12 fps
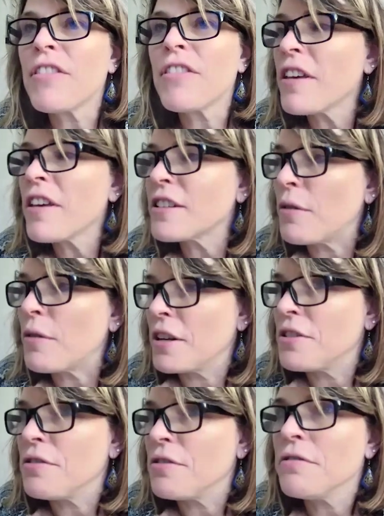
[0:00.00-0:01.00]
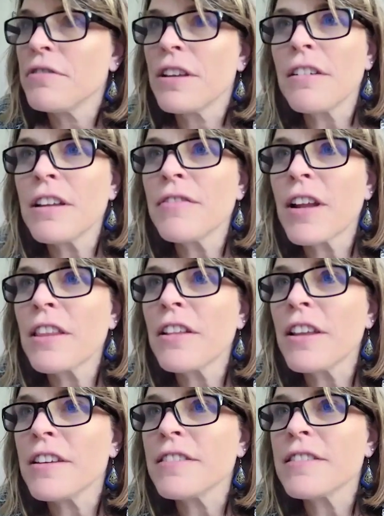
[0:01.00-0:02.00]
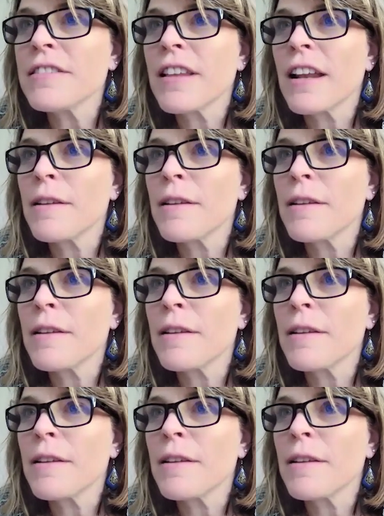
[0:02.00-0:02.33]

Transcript: other things I want to do that aren't even on the list